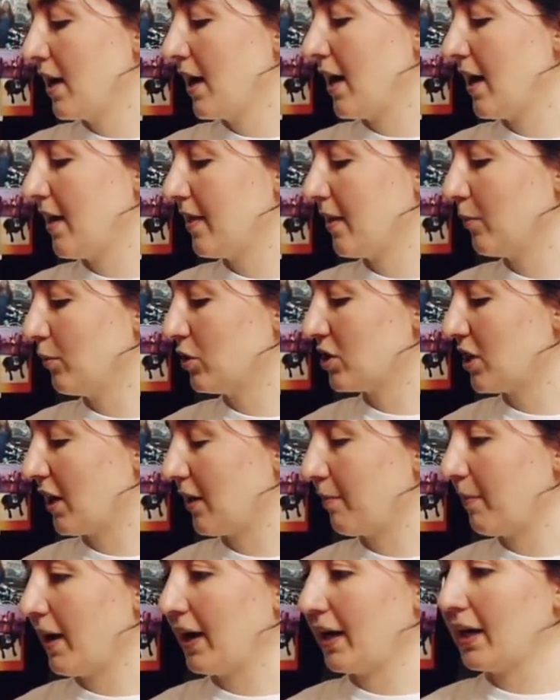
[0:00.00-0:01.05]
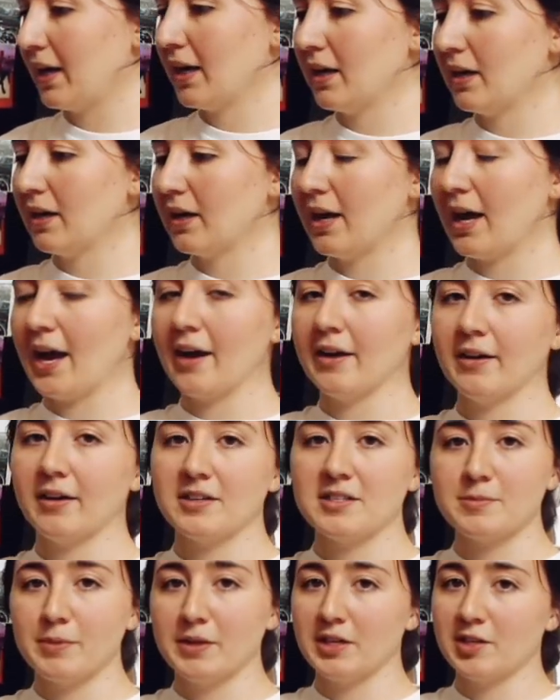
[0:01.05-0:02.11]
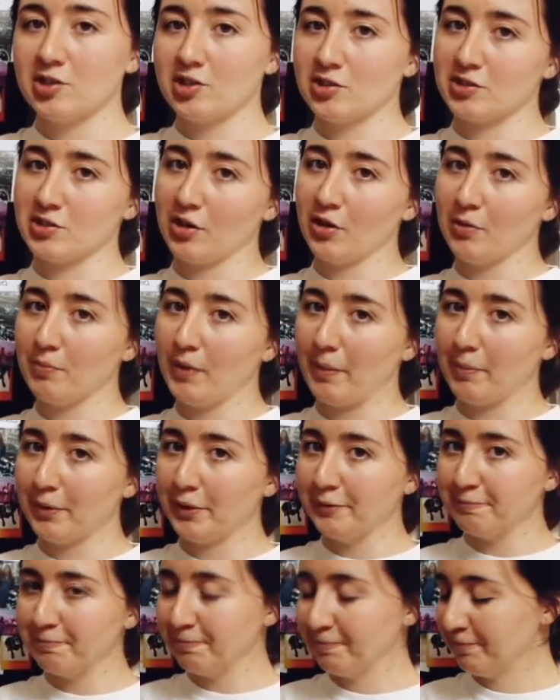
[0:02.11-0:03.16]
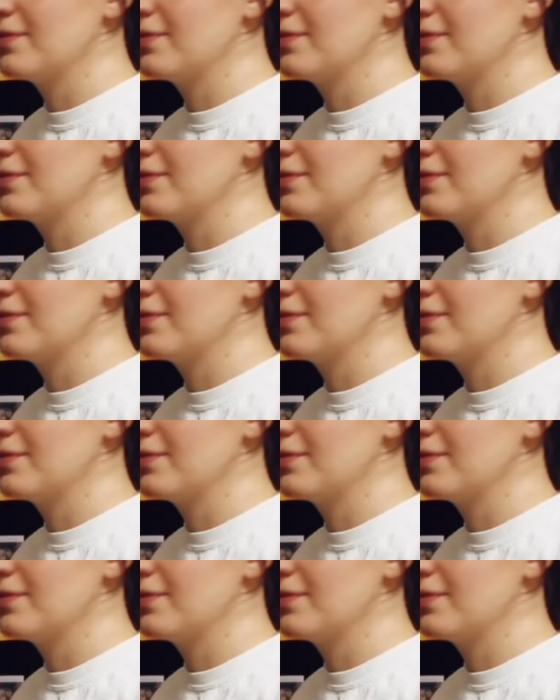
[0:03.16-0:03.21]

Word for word: and then we'll check back in and add our spinach and salt and pepper.